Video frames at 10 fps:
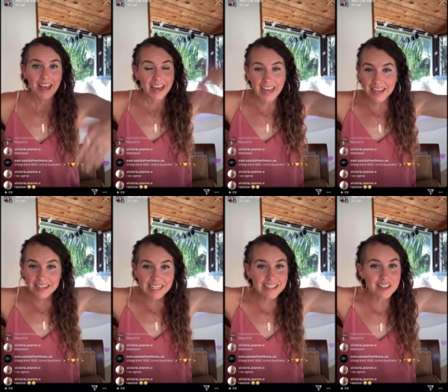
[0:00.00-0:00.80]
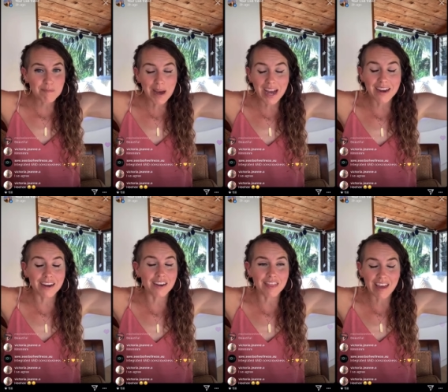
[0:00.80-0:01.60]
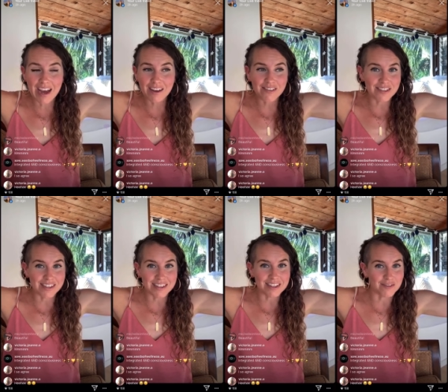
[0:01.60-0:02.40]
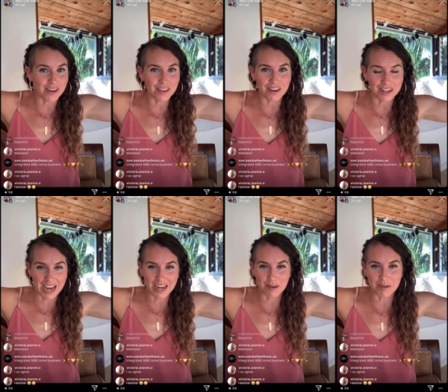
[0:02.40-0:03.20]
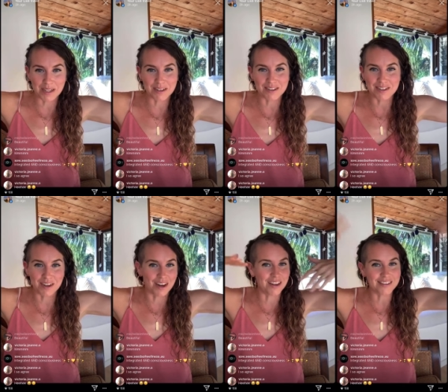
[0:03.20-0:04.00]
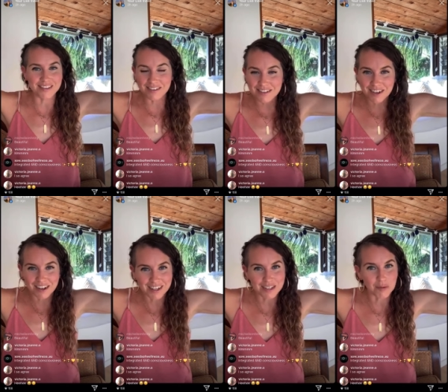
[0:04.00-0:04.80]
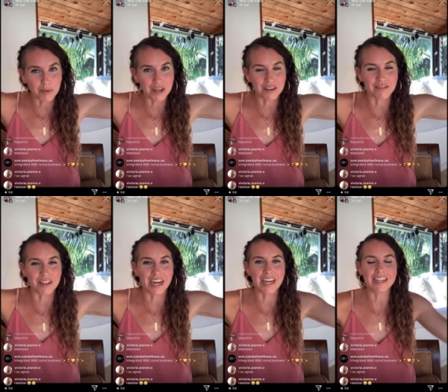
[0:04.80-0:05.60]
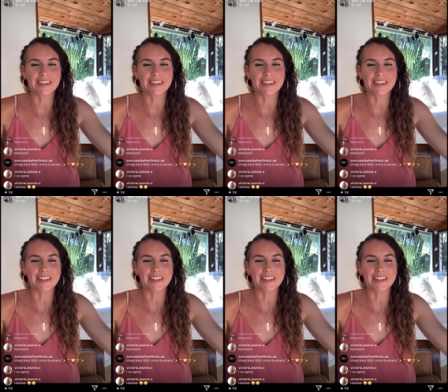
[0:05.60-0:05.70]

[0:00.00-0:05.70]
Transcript: and inspire thousands of other caterpillars to also turn into butterflies.